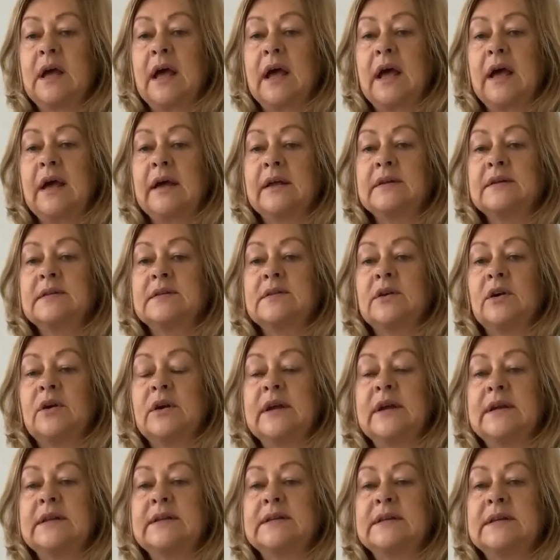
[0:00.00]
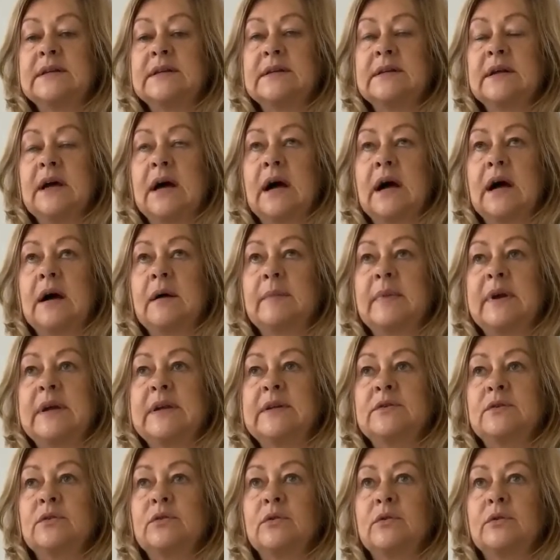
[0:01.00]
And so he
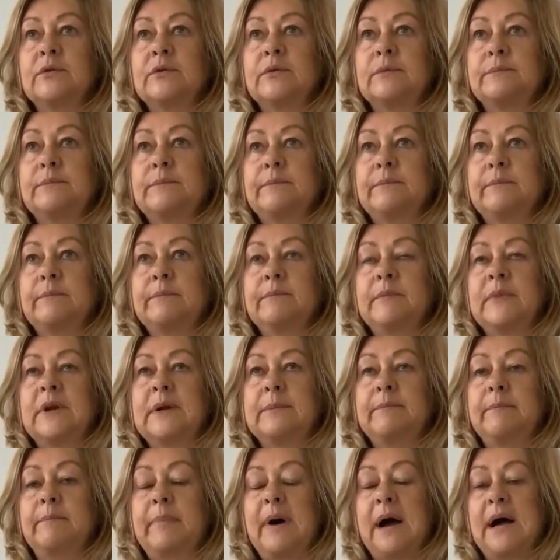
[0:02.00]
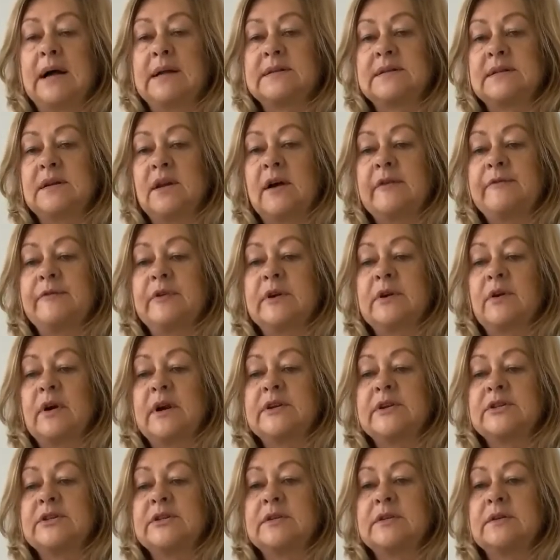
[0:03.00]
taught me past life
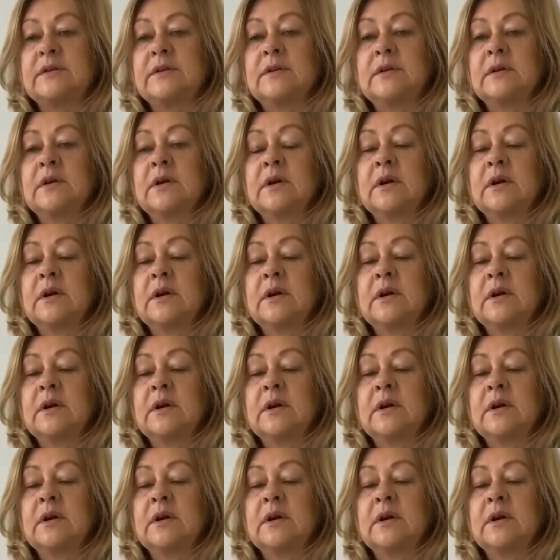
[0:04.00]
regression,